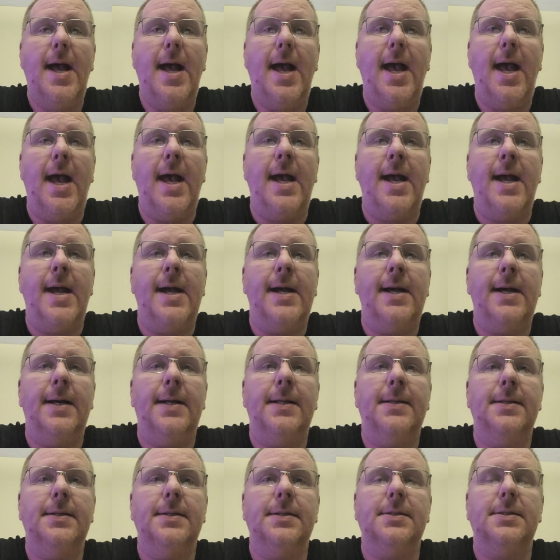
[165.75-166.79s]

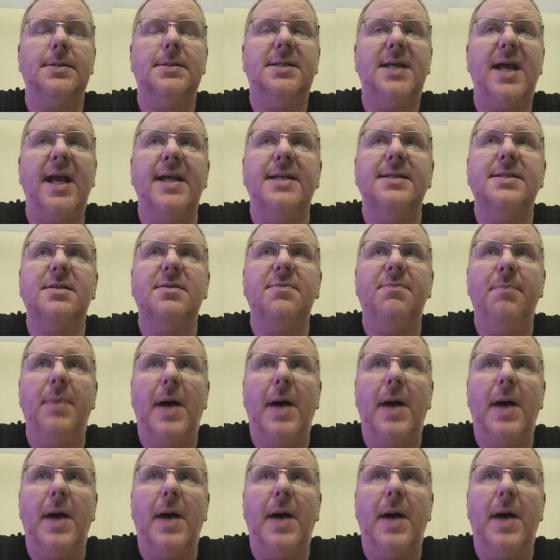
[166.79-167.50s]
and taste